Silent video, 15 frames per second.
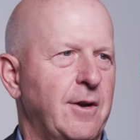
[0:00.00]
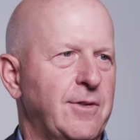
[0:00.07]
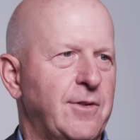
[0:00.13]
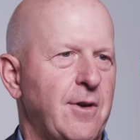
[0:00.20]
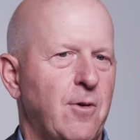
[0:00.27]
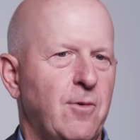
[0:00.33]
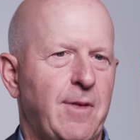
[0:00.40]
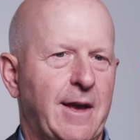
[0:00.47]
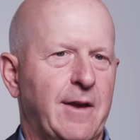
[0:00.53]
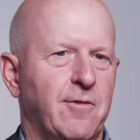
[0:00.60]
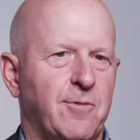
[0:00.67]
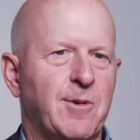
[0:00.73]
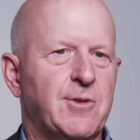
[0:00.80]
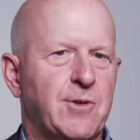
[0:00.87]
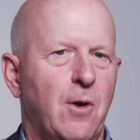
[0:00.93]
And so that
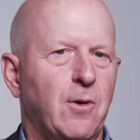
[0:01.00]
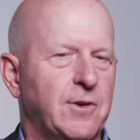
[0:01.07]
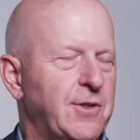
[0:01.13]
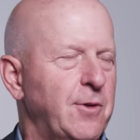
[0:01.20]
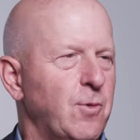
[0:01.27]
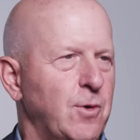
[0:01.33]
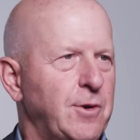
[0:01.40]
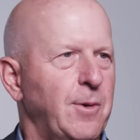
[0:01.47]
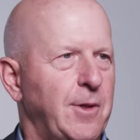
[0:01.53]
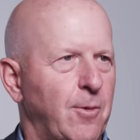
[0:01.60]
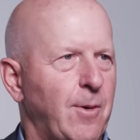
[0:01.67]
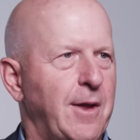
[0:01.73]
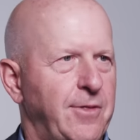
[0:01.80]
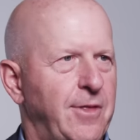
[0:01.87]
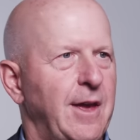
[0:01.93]
gives me solace that we're doing the
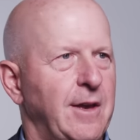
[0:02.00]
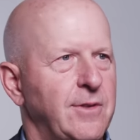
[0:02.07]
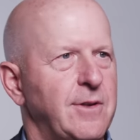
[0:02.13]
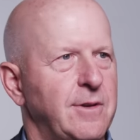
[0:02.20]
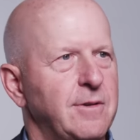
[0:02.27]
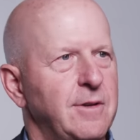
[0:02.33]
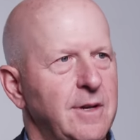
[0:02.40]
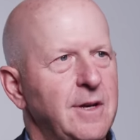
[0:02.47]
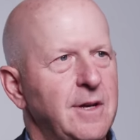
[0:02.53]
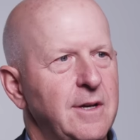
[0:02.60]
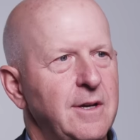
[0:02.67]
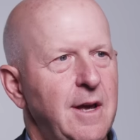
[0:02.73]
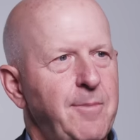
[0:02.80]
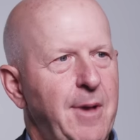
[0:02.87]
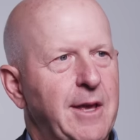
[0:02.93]
right things and
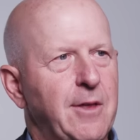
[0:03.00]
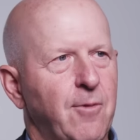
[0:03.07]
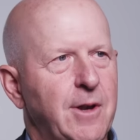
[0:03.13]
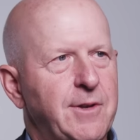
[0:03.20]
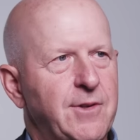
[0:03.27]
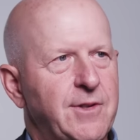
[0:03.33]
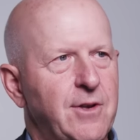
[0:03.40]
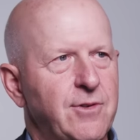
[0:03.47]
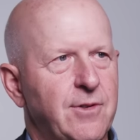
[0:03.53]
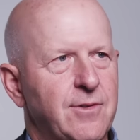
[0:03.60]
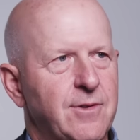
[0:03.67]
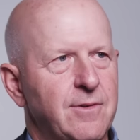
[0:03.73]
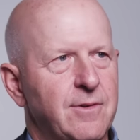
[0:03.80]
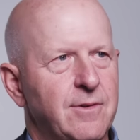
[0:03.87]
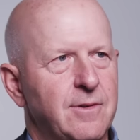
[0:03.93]
making the right decisions.